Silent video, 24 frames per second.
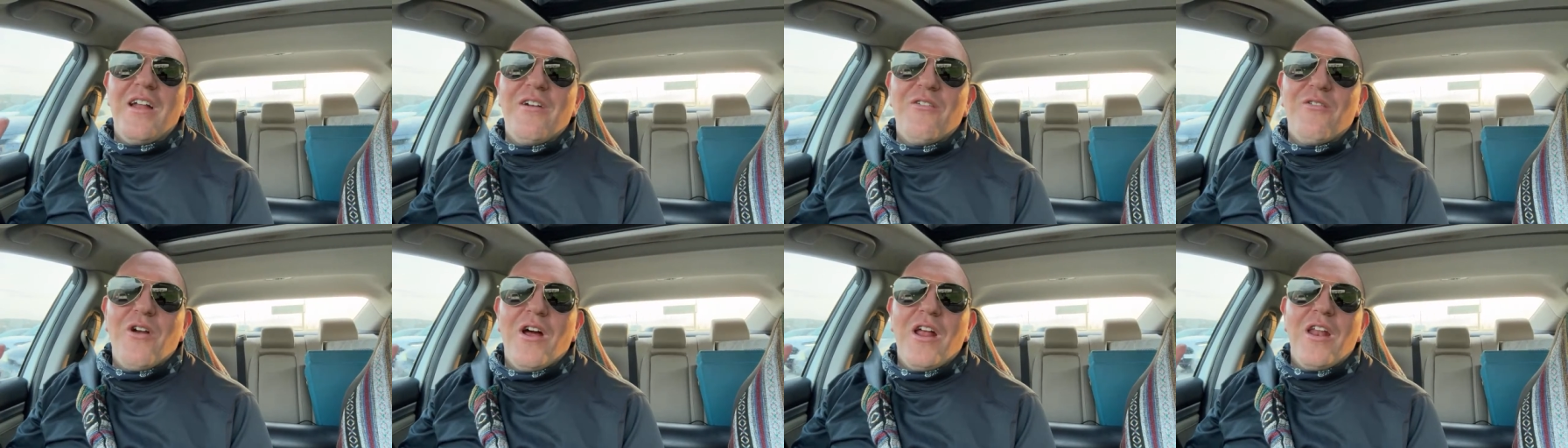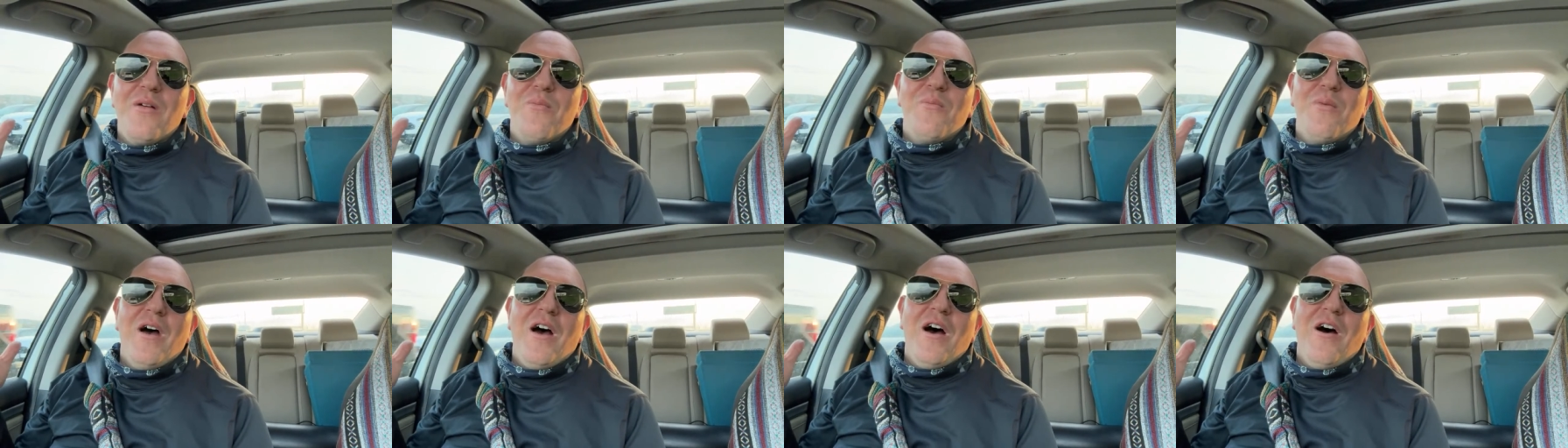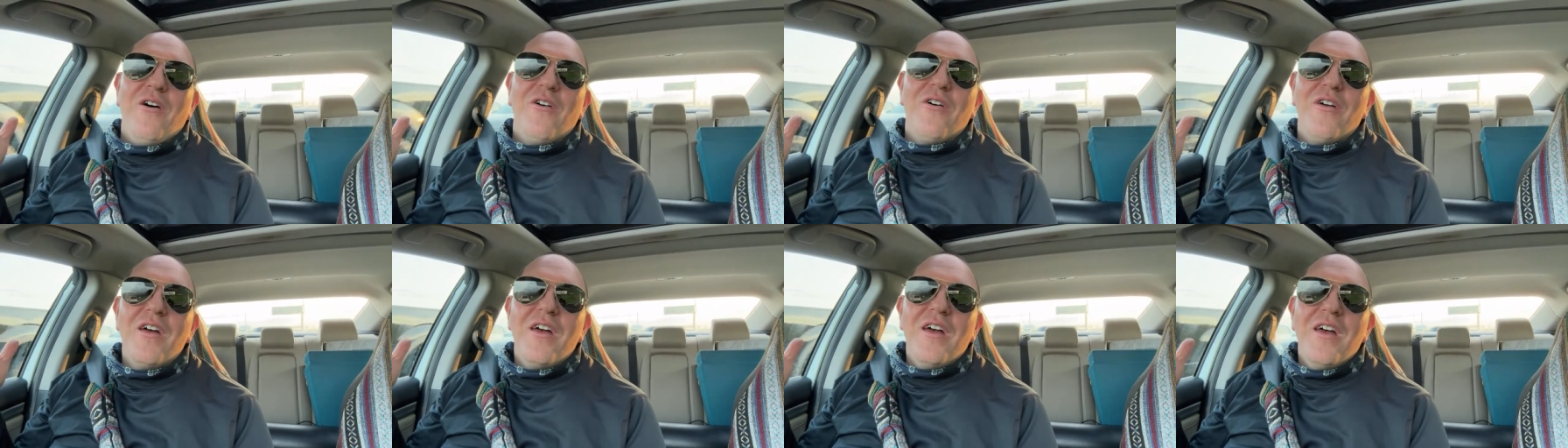right,
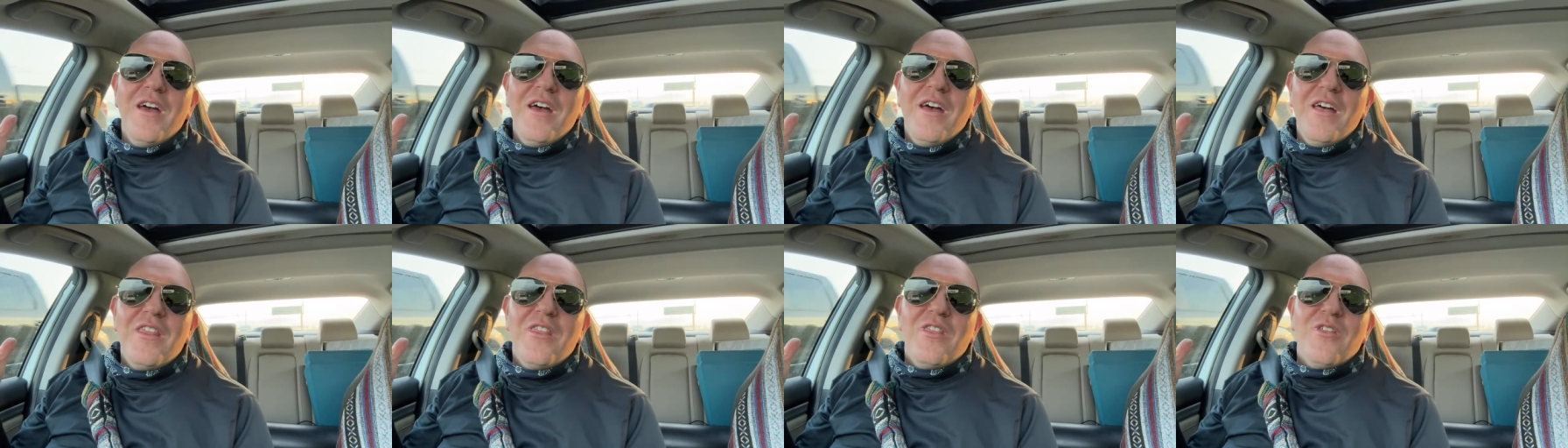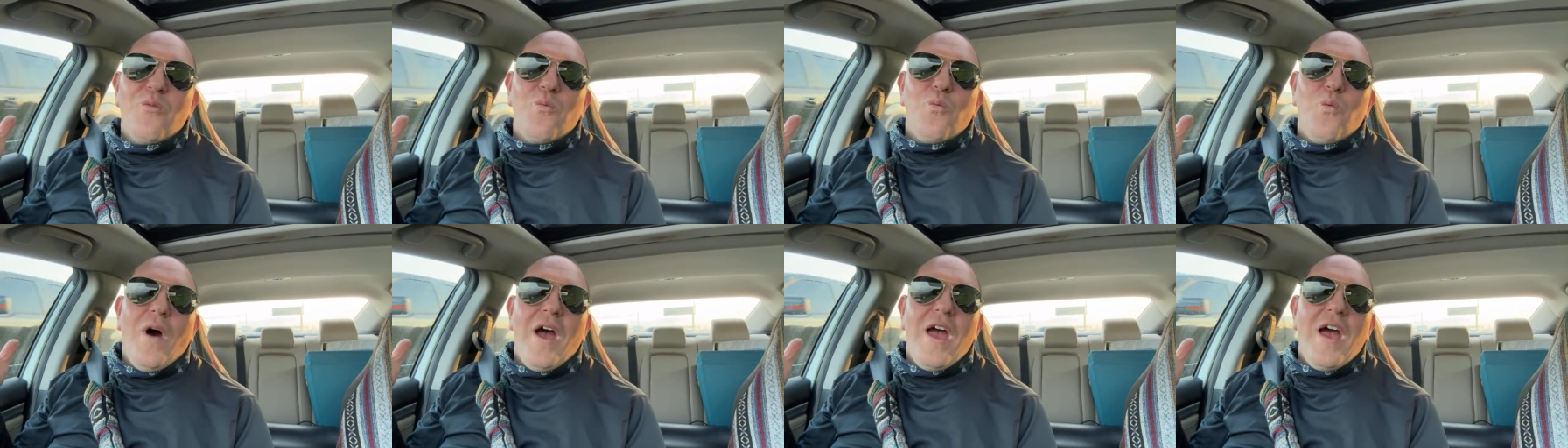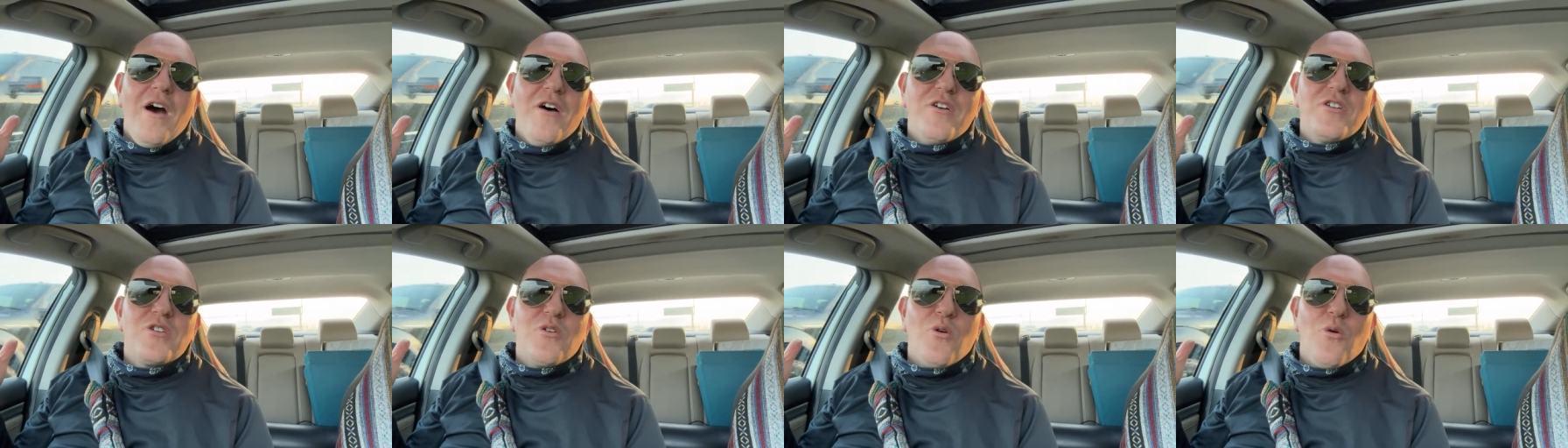about the White House